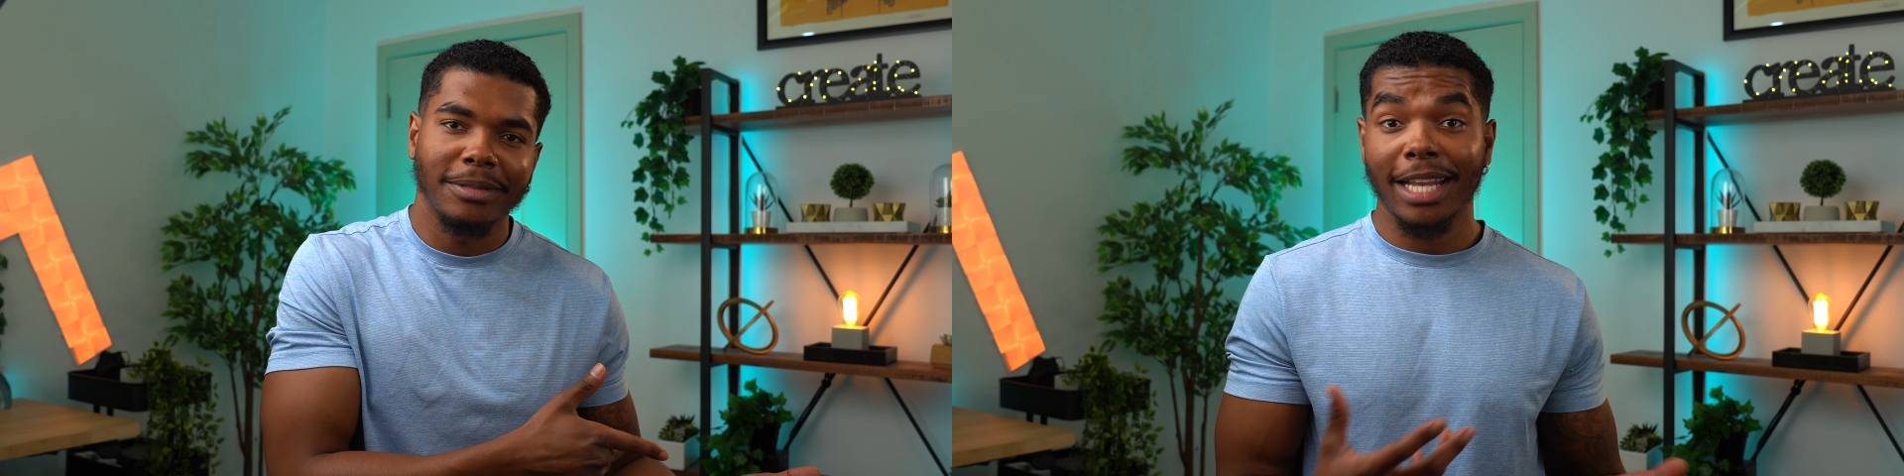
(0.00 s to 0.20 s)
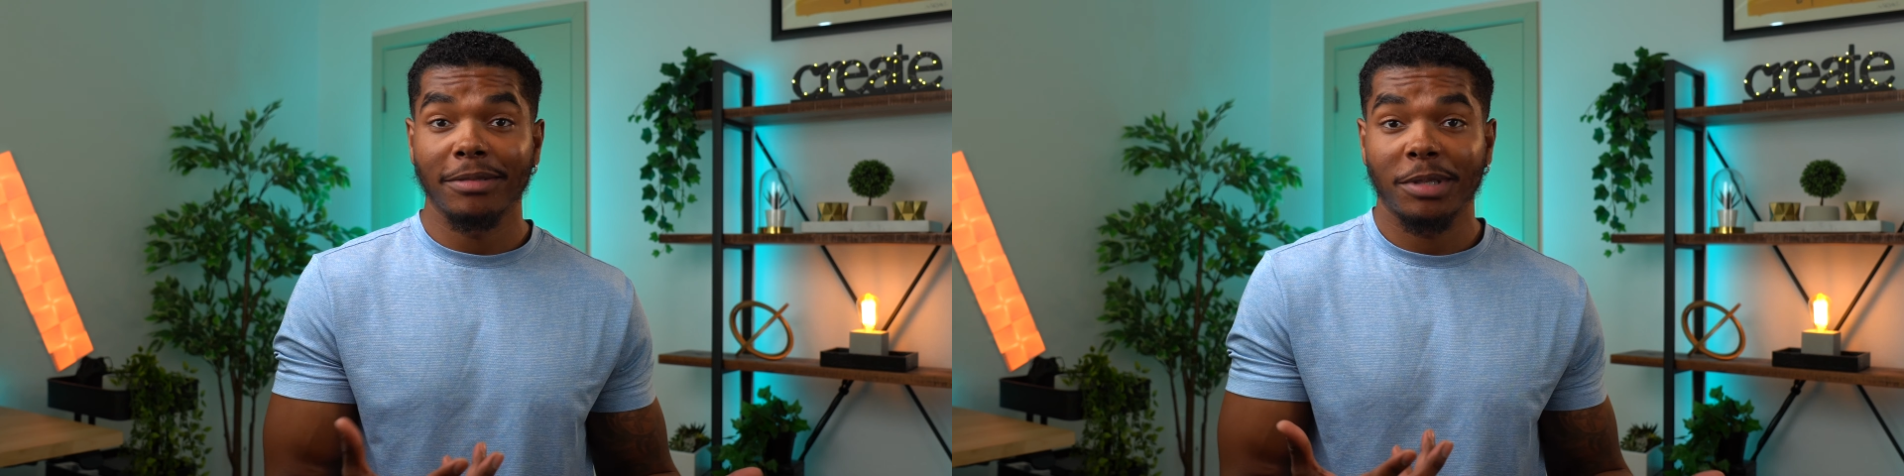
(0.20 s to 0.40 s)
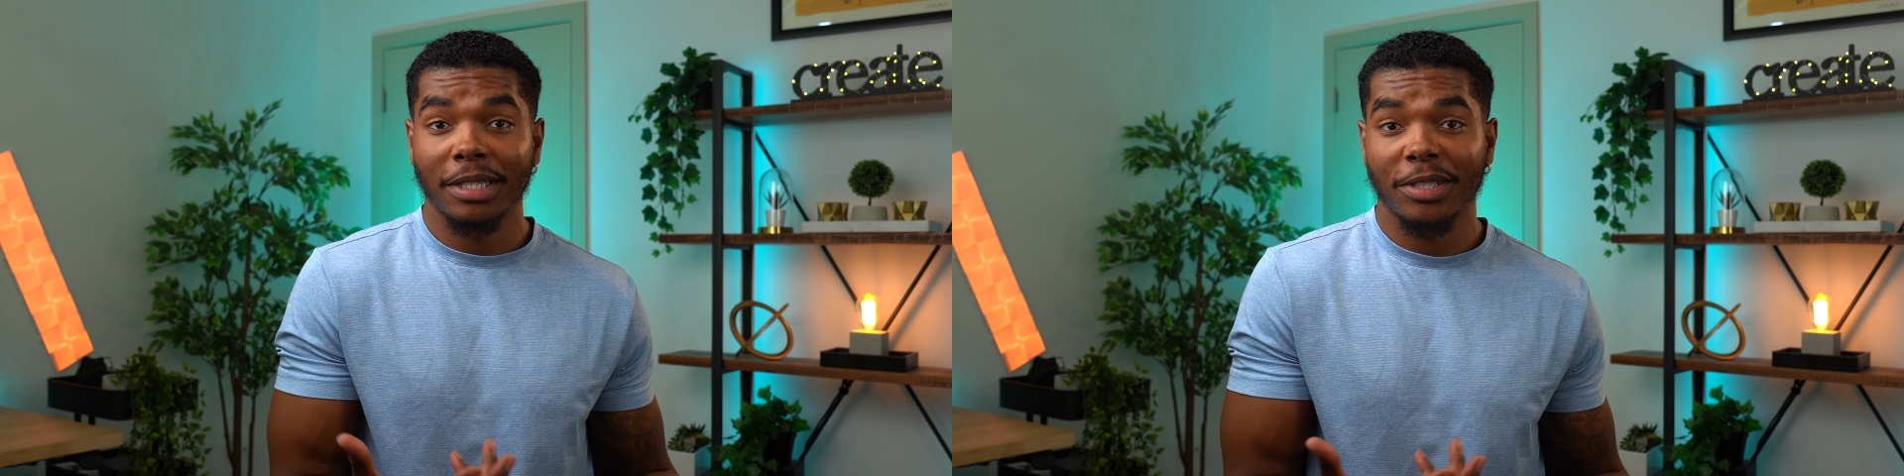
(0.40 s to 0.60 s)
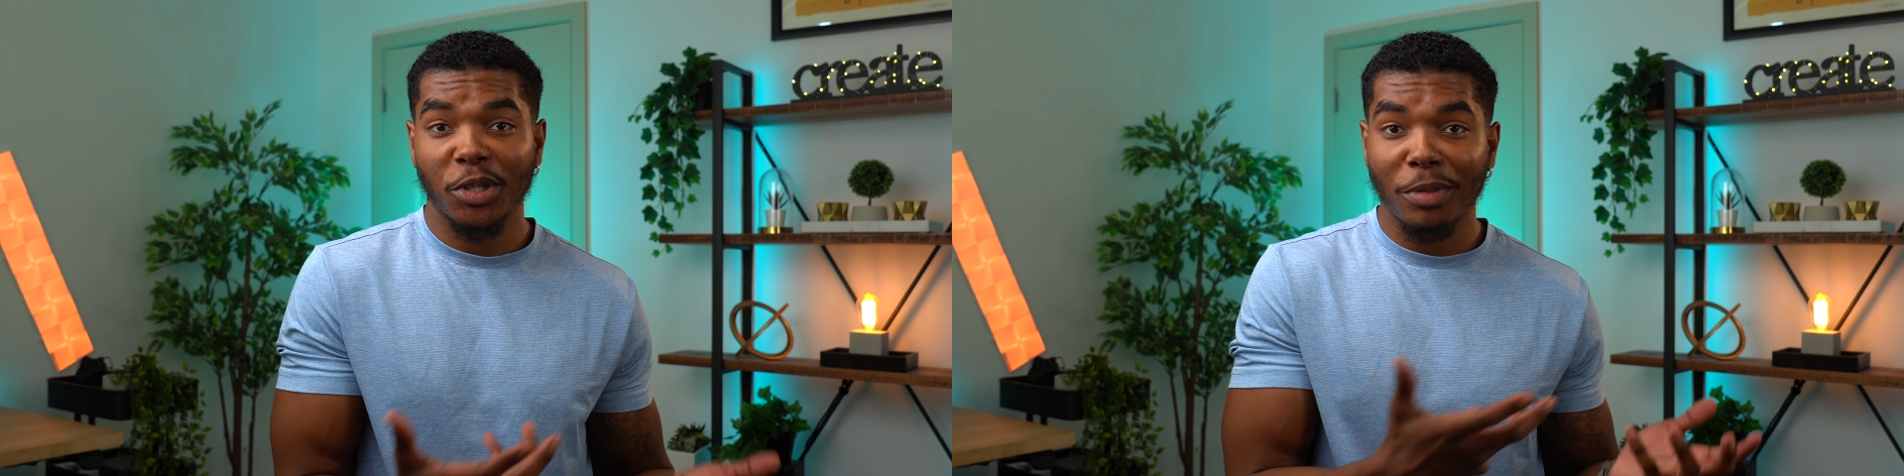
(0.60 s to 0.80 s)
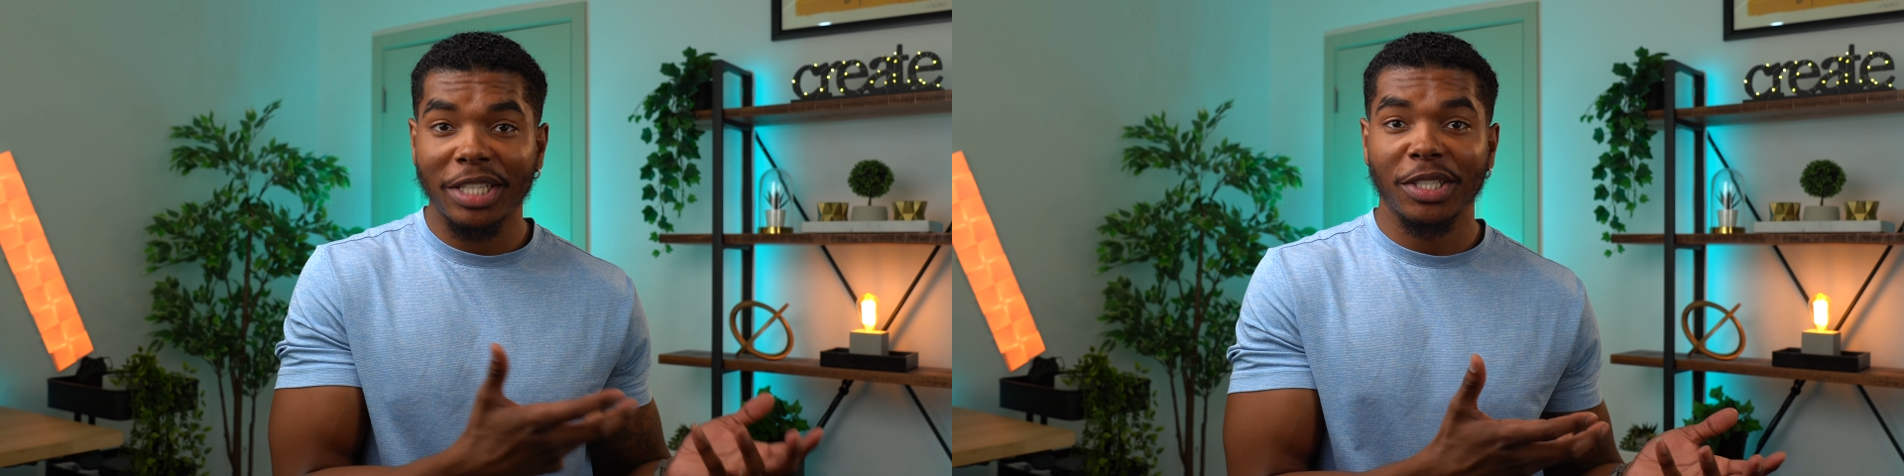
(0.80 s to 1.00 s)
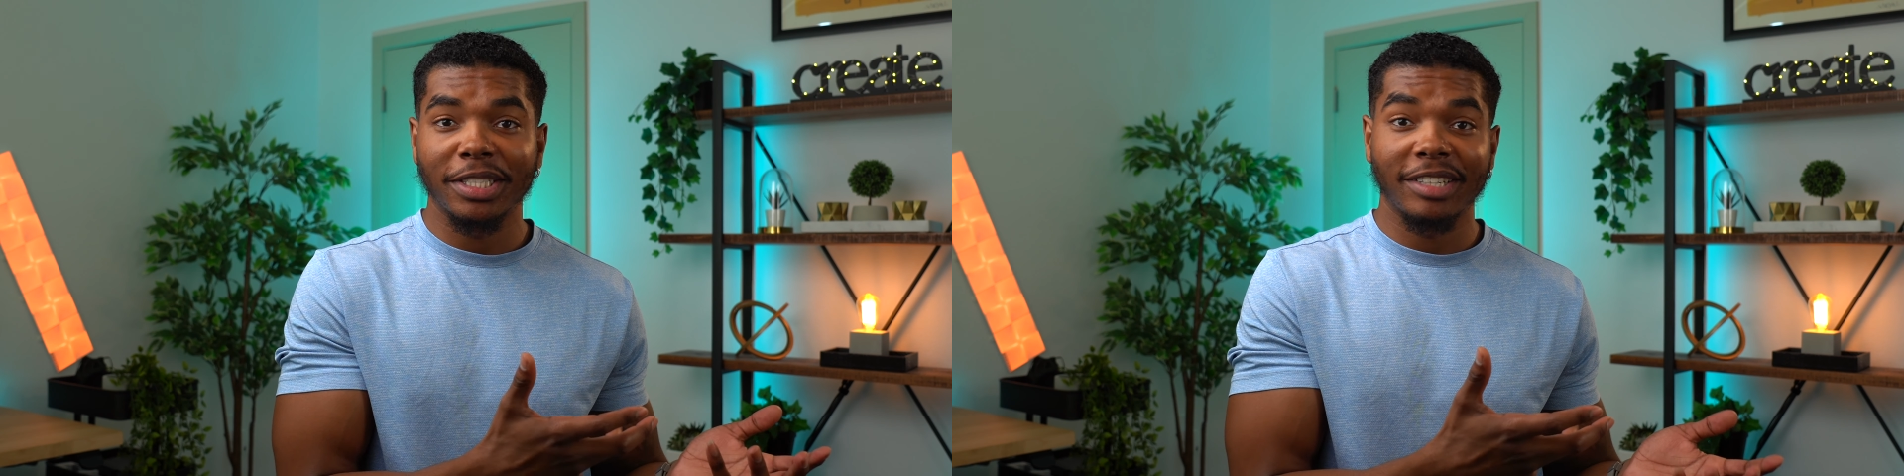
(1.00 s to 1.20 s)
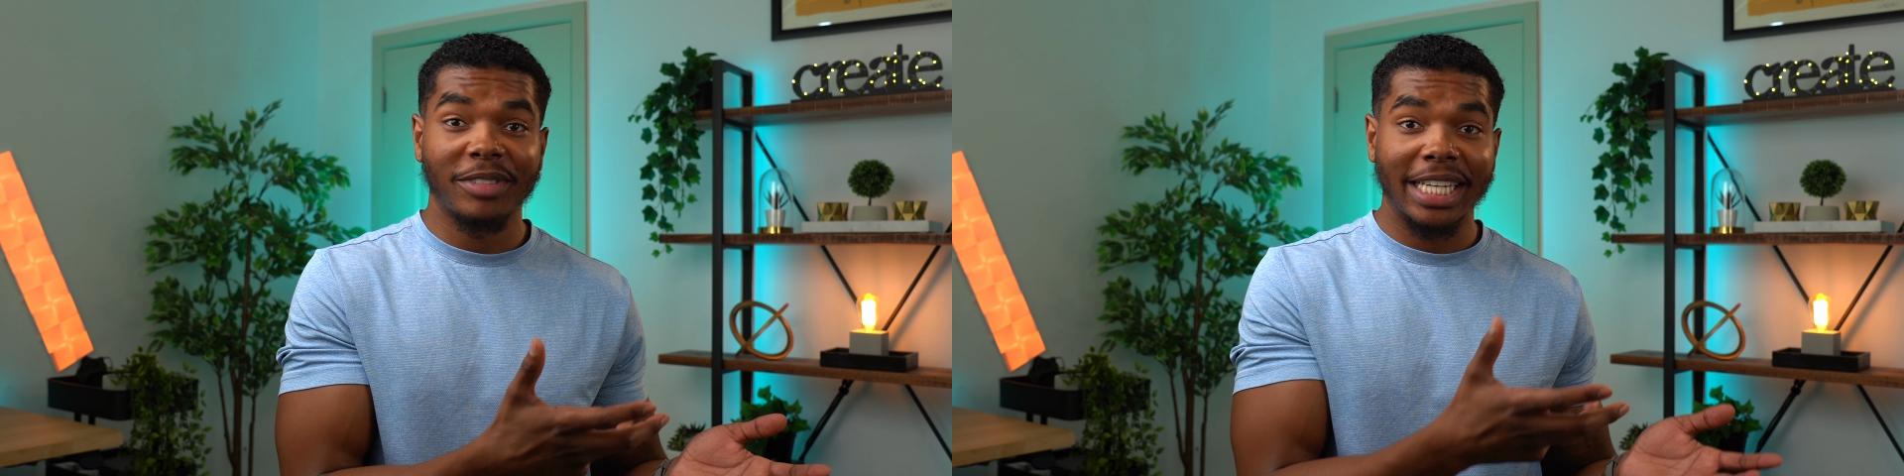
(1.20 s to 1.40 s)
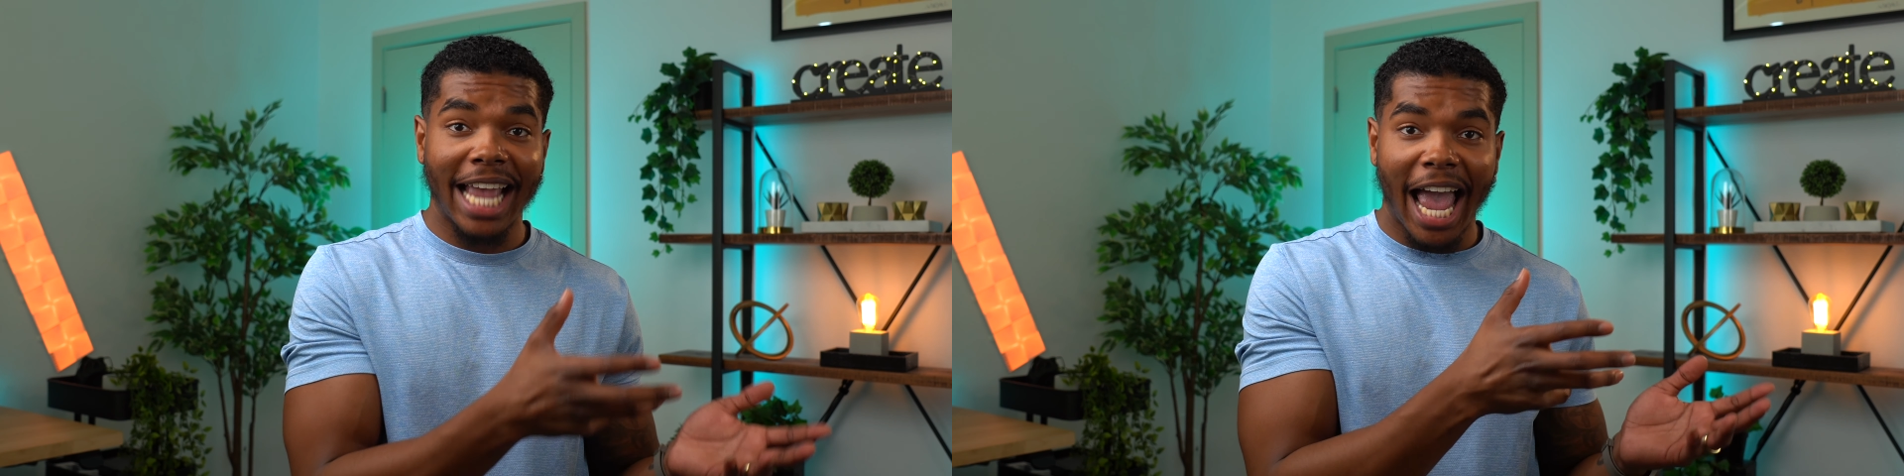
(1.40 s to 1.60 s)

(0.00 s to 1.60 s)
And since the dimensions of the